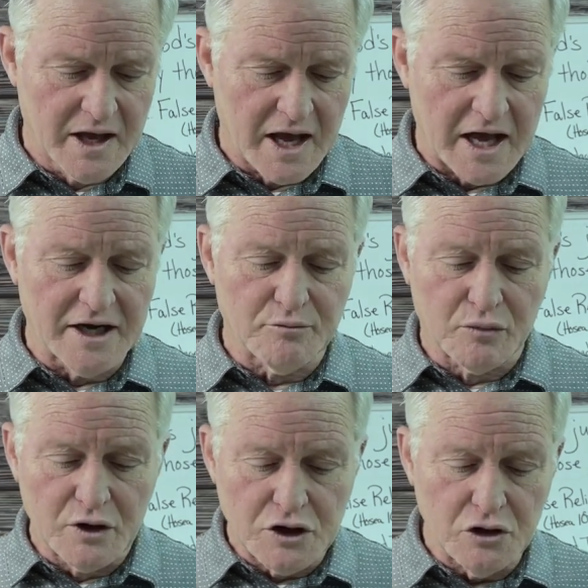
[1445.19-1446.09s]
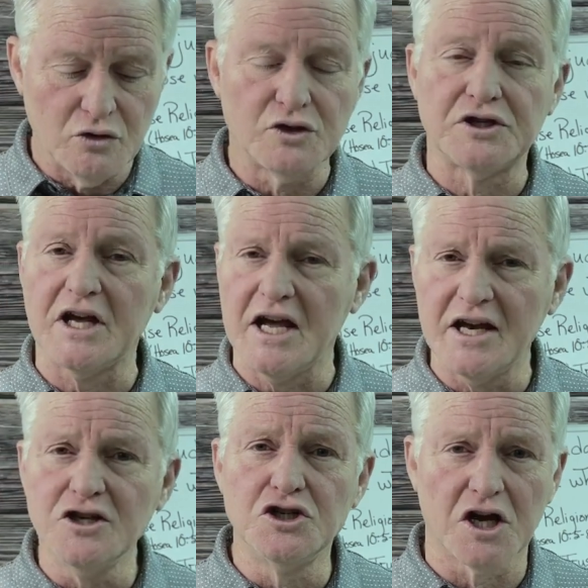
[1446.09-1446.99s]
And it produced
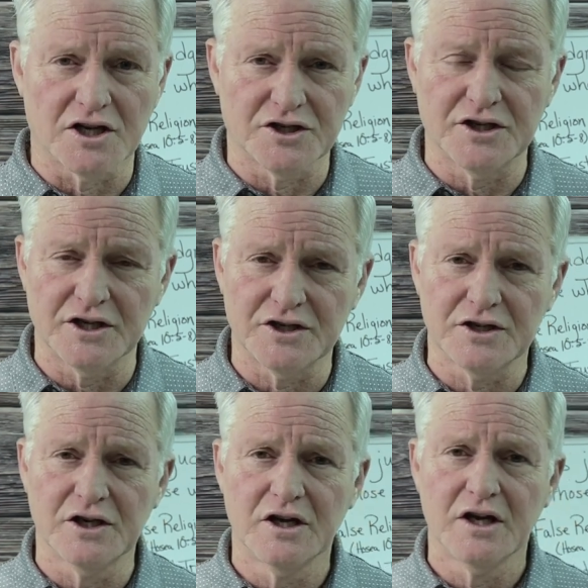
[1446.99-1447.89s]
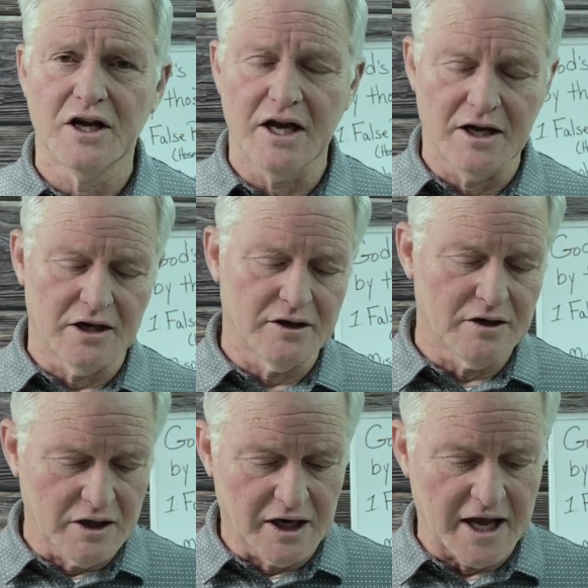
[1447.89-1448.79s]
injustice in
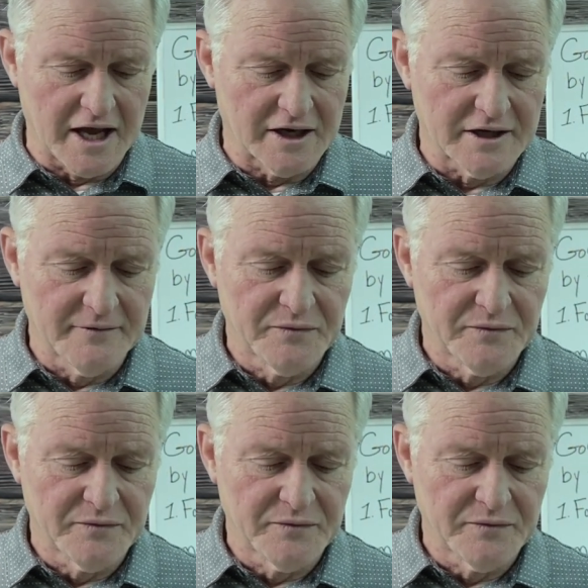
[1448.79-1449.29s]
the land.